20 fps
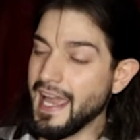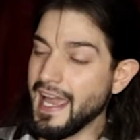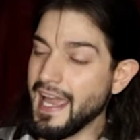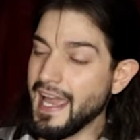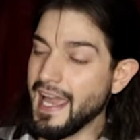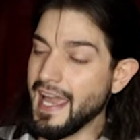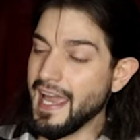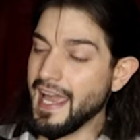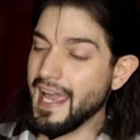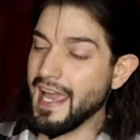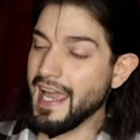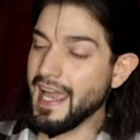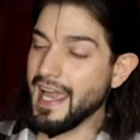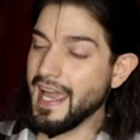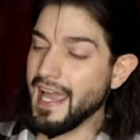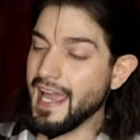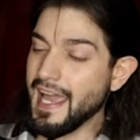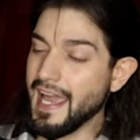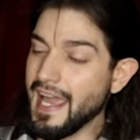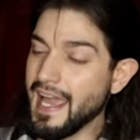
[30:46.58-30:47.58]
do not remember
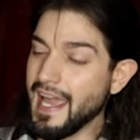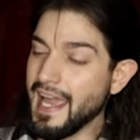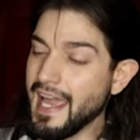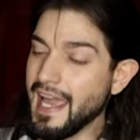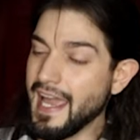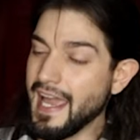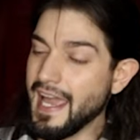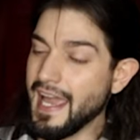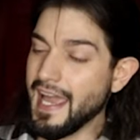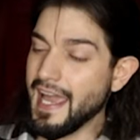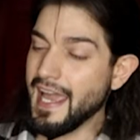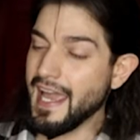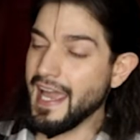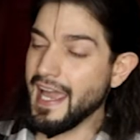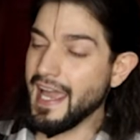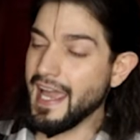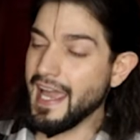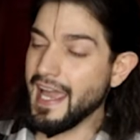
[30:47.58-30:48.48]
talking about this